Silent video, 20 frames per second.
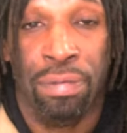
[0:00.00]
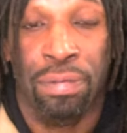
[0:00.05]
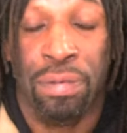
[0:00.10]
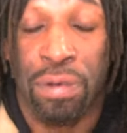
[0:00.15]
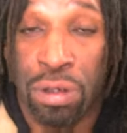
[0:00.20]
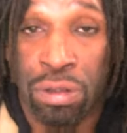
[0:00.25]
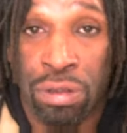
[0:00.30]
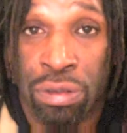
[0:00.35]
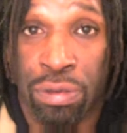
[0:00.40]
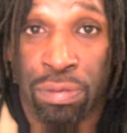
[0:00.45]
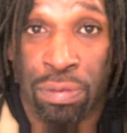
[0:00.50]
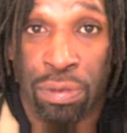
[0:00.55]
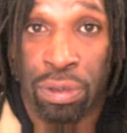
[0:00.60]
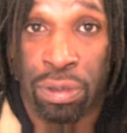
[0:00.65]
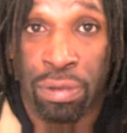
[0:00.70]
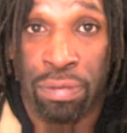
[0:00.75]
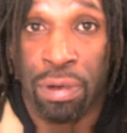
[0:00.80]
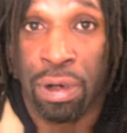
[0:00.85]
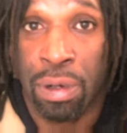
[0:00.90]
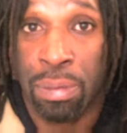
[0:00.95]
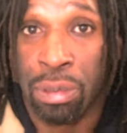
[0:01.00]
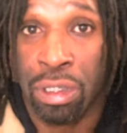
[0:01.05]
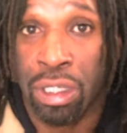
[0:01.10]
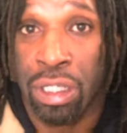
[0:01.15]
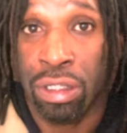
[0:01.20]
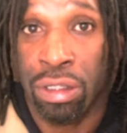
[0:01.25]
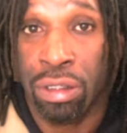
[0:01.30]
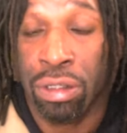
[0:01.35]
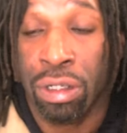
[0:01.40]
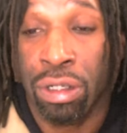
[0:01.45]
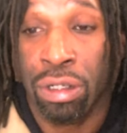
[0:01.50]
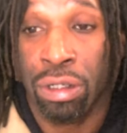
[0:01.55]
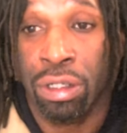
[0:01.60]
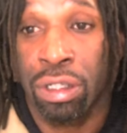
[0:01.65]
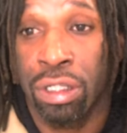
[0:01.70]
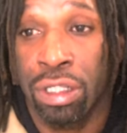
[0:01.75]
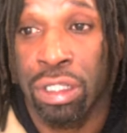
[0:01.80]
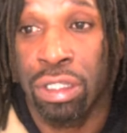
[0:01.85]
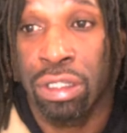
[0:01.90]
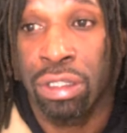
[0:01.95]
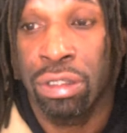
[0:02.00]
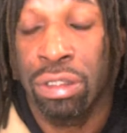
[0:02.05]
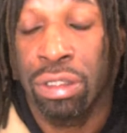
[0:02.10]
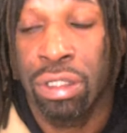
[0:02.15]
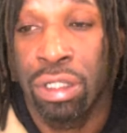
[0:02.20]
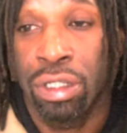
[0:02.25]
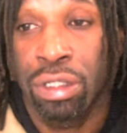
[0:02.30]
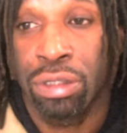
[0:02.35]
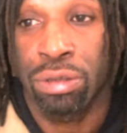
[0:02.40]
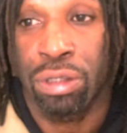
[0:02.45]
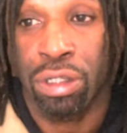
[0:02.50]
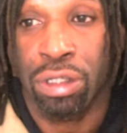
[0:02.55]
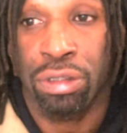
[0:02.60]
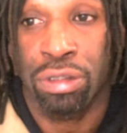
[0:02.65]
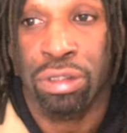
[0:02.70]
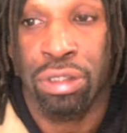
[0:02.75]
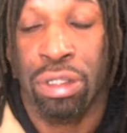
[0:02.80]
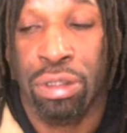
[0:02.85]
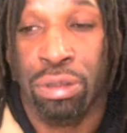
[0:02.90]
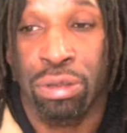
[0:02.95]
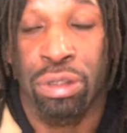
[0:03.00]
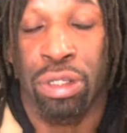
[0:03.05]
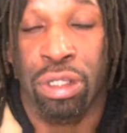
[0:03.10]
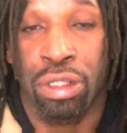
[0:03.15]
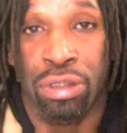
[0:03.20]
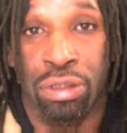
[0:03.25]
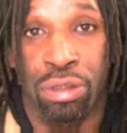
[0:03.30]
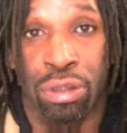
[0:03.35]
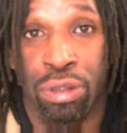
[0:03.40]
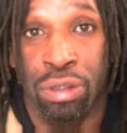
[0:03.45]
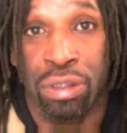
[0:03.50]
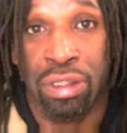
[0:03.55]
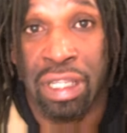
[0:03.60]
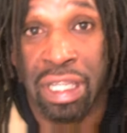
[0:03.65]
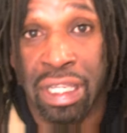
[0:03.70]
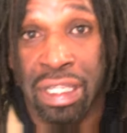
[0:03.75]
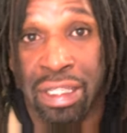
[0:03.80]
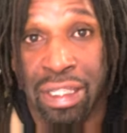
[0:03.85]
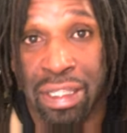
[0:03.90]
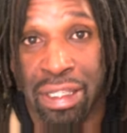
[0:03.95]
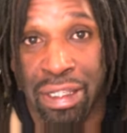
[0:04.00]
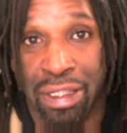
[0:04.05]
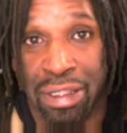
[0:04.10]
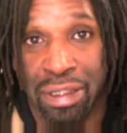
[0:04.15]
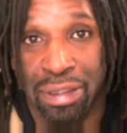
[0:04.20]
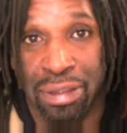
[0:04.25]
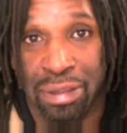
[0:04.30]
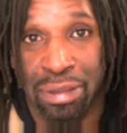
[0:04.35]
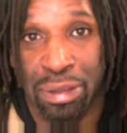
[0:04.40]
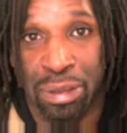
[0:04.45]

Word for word: First of all, the very beginning I got clean so I could sell drugs and not take it.